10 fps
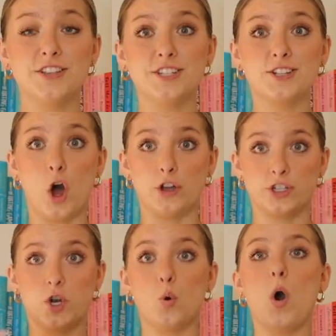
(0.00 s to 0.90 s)
This is
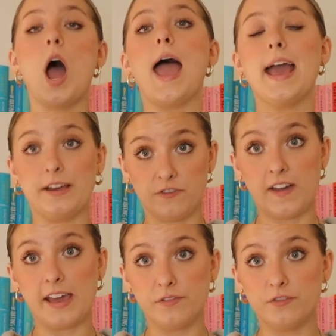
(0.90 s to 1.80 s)
also a
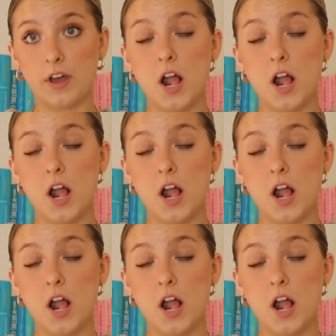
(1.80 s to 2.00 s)
fave.